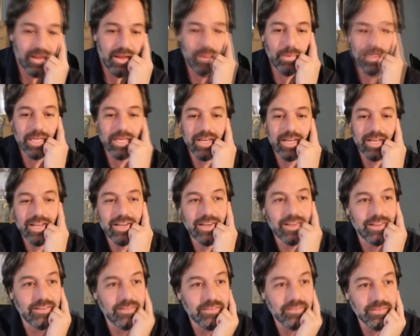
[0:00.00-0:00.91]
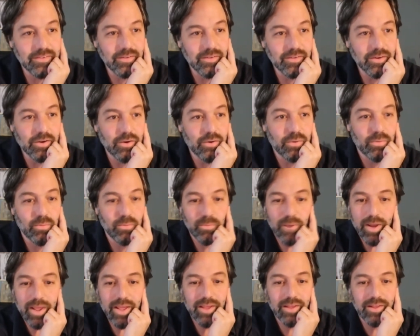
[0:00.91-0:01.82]
I mean, it is
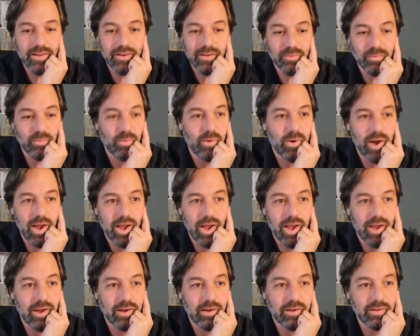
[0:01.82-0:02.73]
wild.